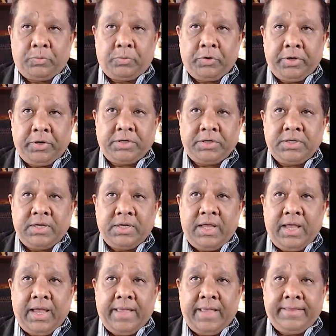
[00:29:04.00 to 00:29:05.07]
pocket,
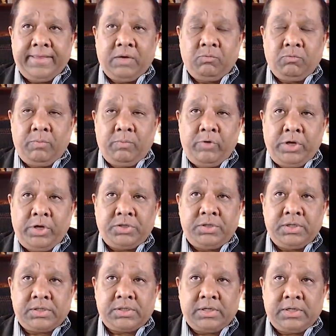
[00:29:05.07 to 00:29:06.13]
and then we breach this